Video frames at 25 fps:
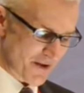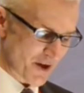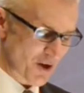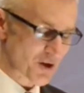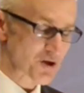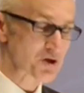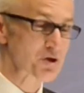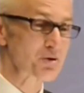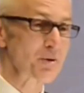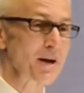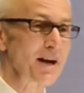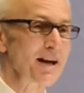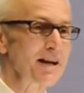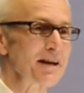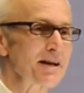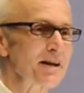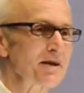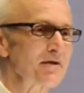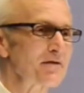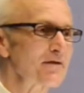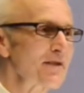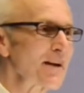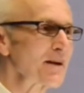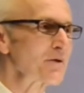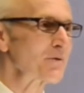the
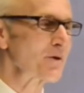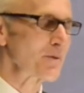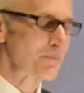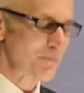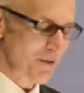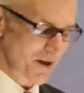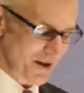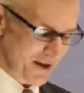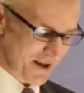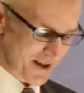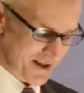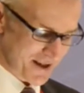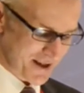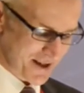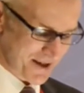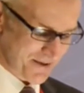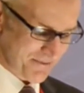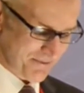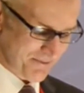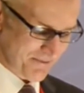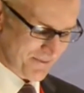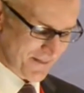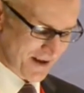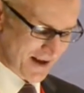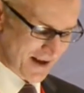Australian Federal
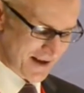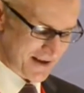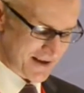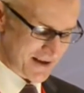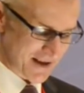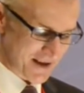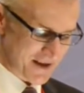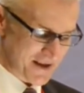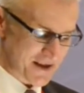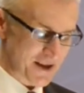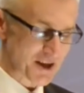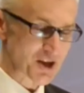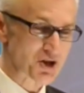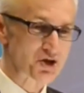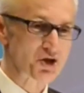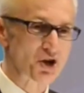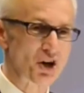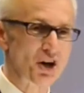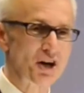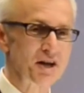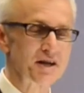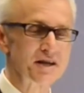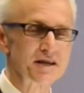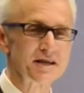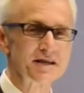Police since he
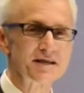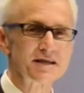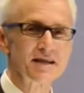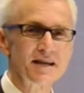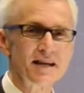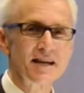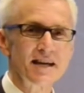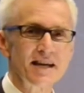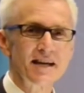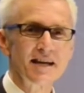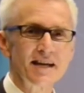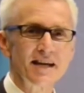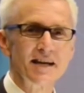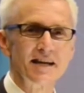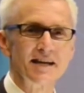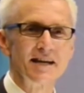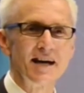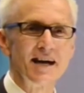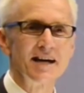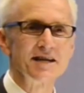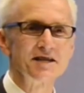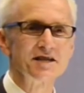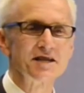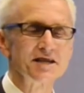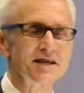joined it in
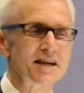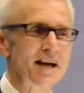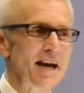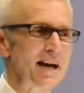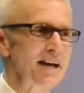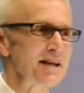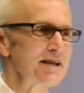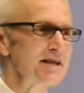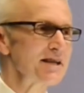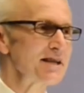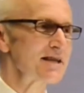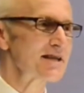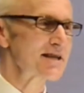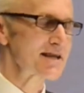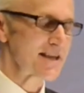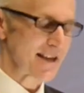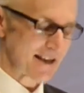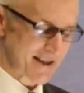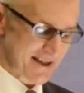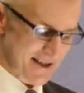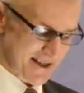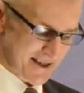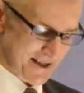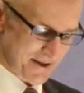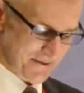
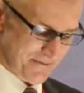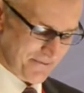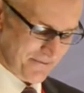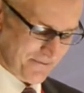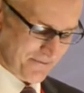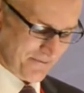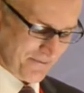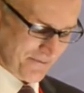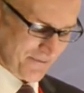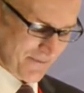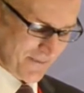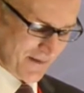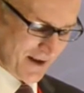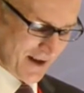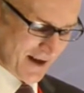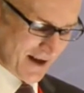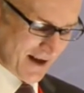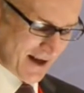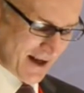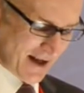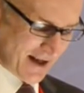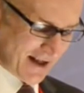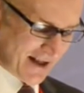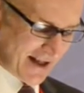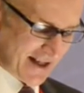1986.
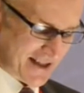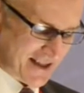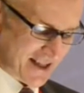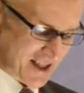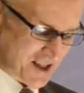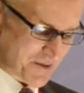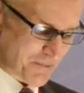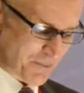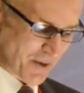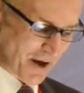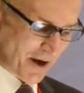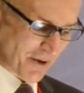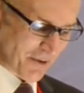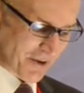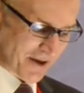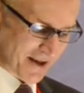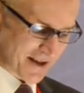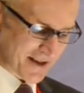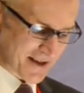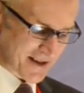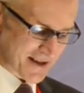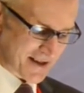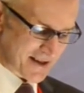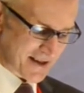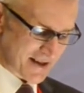He has
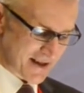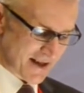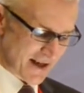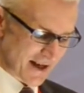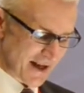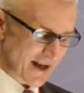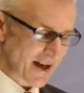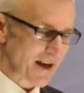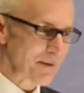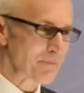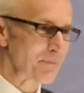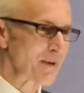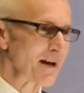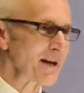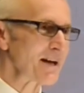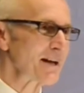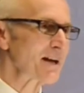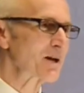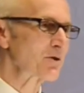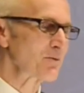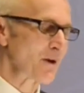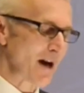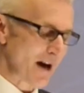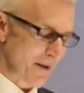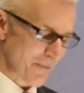experience in many
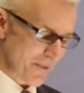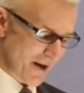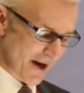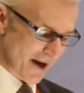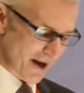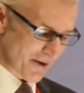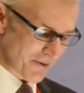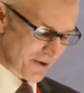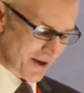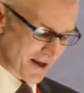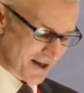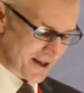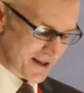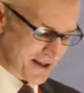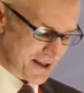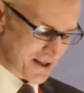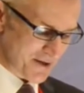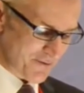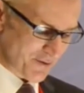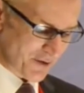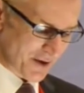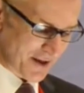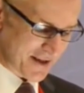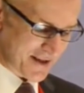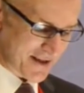crime areas,
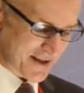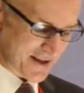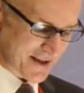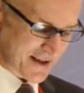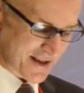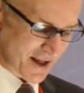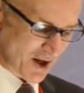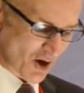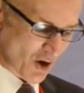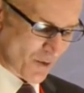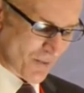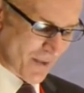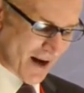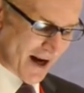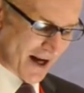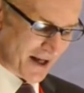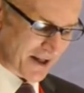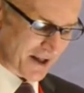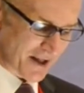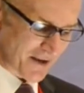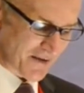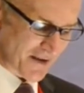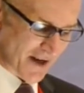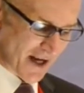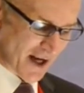for instance, in
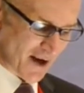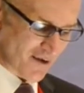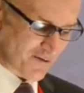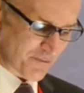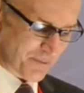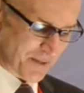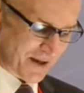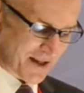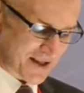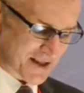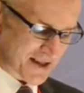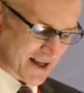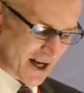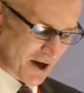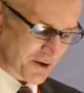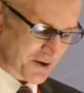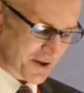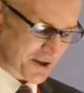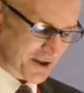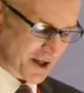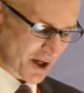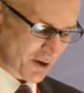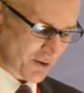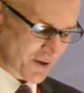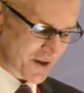commanding the AFP's
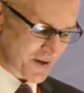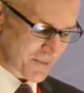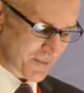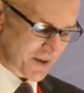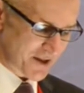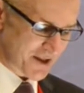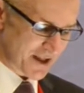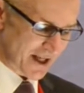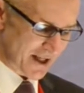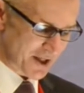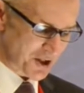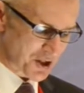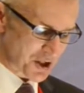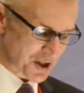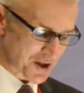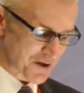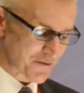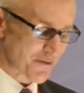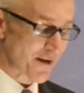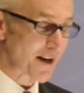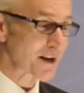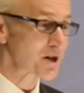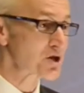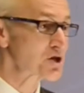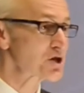counterterrorism intelligence
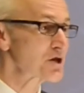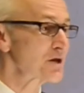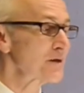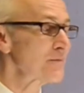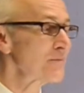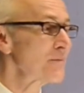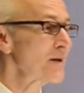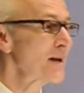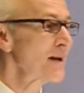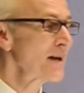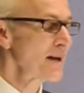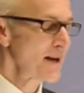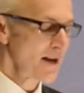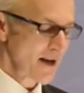function